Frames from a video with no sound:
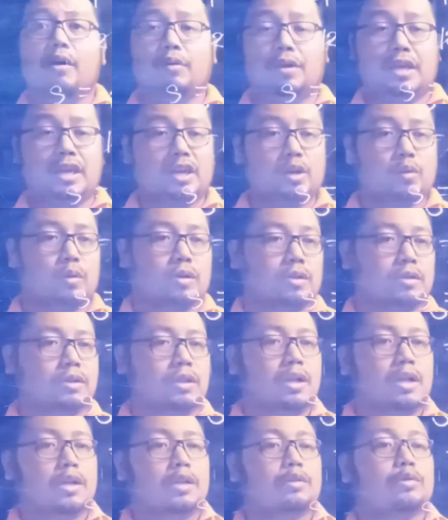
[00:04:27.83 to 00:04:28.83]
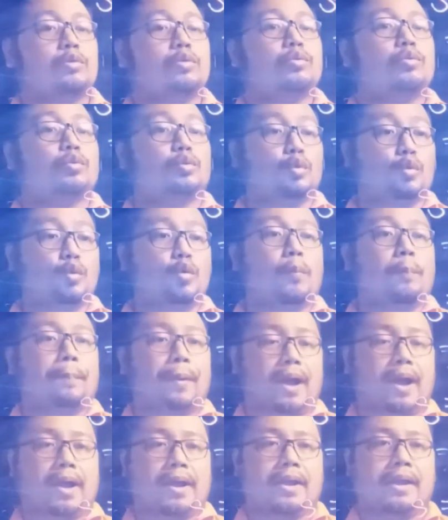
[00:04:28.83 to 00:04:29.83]
equal to 2
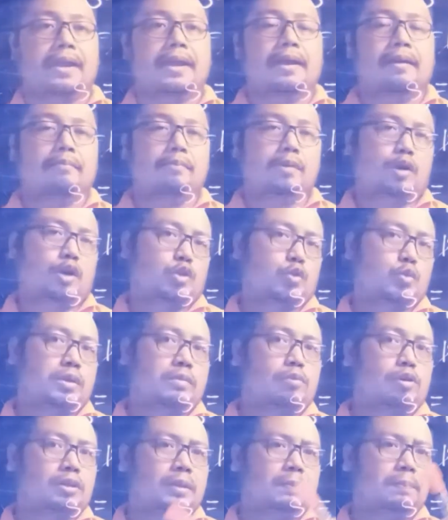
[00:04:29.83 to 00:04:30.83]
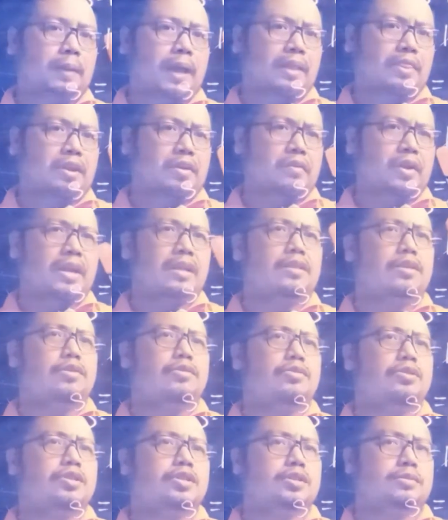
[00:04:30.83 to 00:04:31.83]
pi because we multiply the
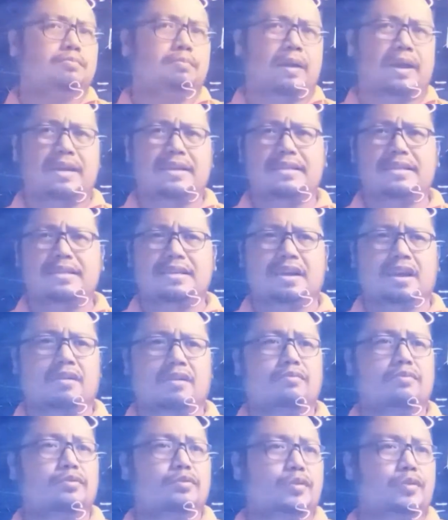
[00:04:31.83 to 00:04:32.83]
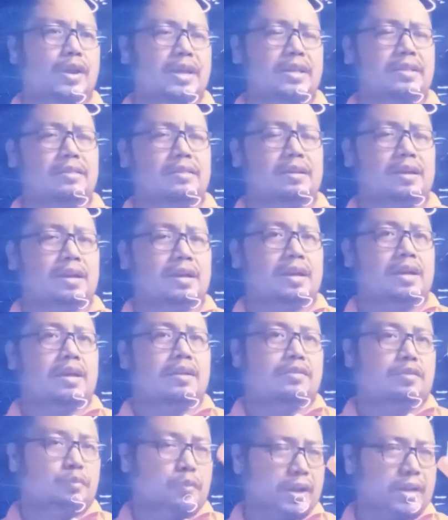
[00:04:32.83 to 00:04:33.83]
radius by the
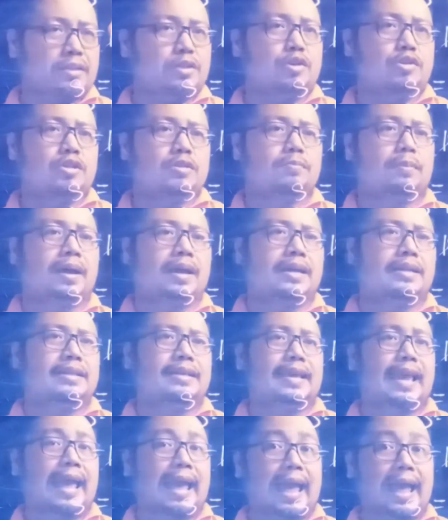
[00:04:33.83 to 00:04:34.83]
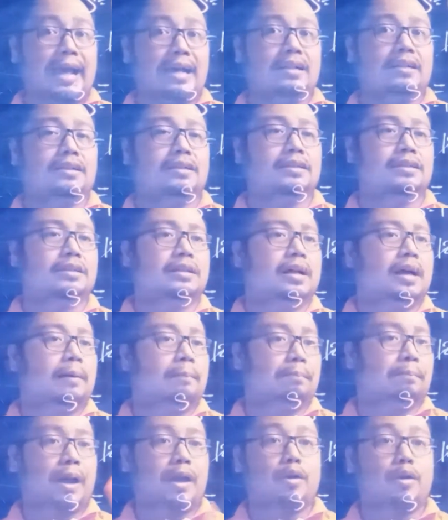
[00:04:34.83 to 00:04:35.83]
radius by the
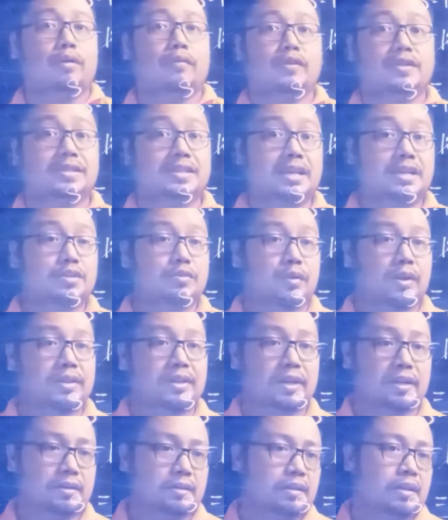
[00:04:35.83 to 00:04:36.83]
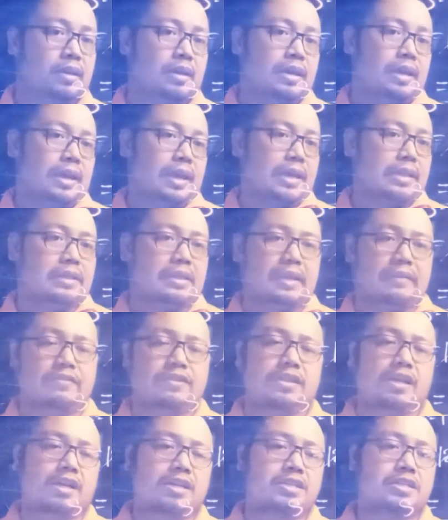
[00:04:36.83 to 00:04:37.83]
angle pi over 6 radian and
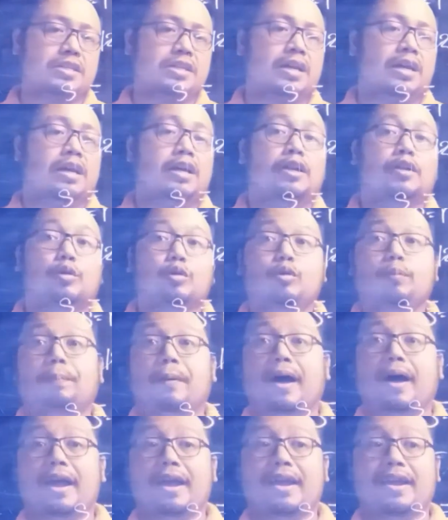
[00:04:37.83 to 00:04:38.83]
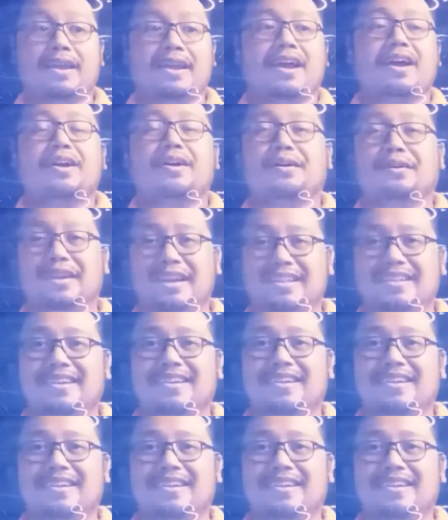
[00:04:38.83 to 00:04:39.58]
gives us 2 pi radian.